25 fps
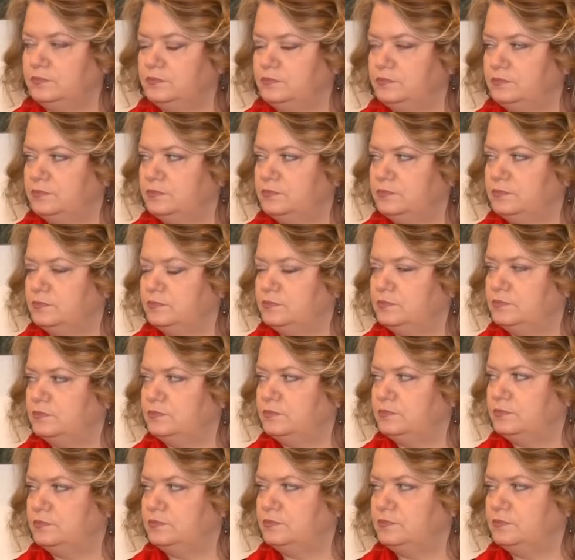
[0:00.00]

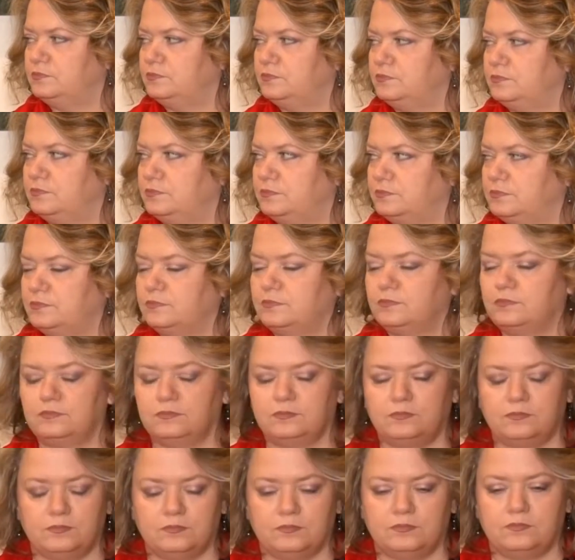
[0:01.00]

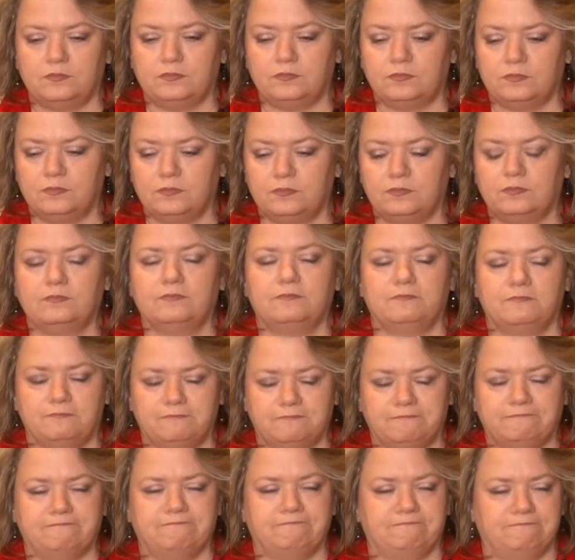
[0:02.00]

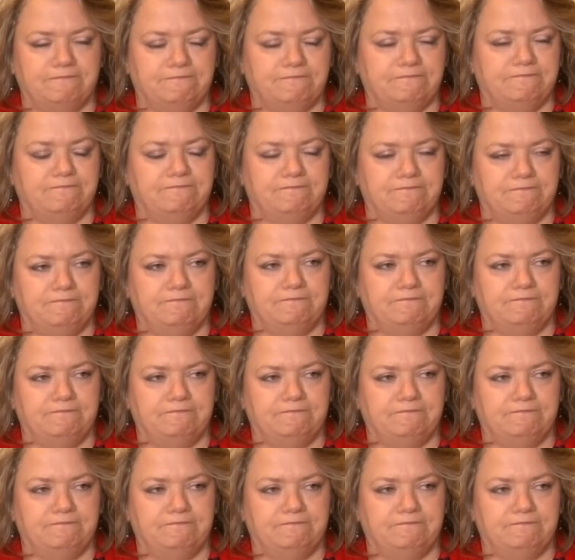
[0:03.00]
(silent)